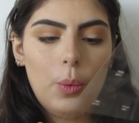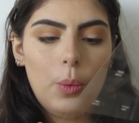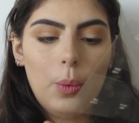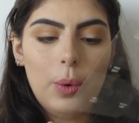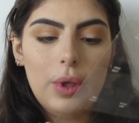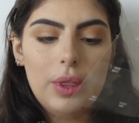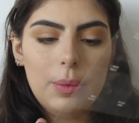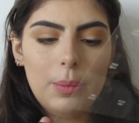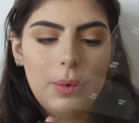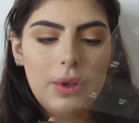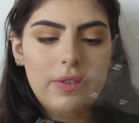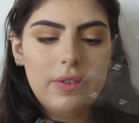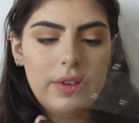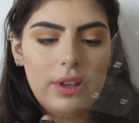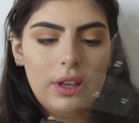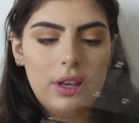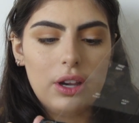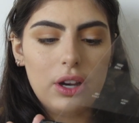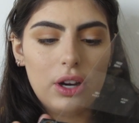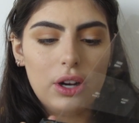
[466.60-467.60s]
with my
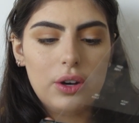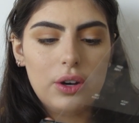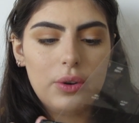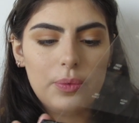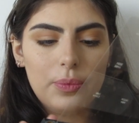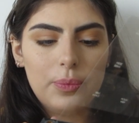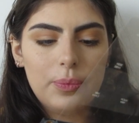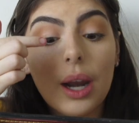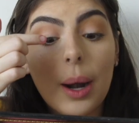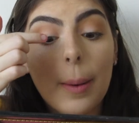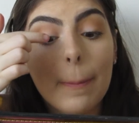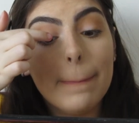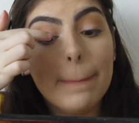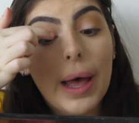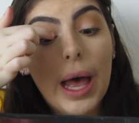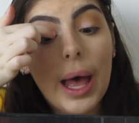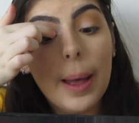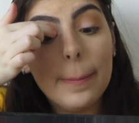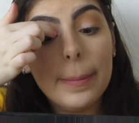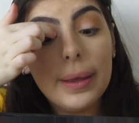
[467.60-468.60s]
finger. I'm gonna
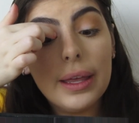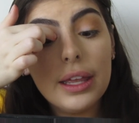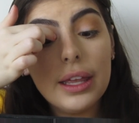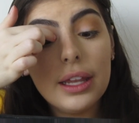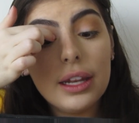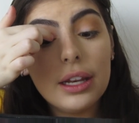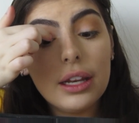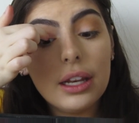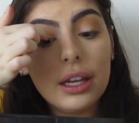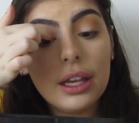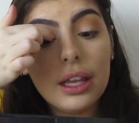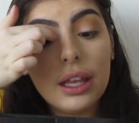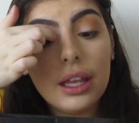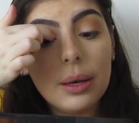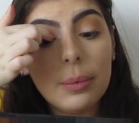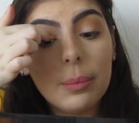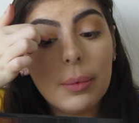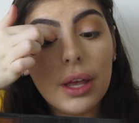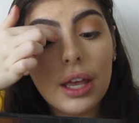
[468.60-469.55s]
pop it in my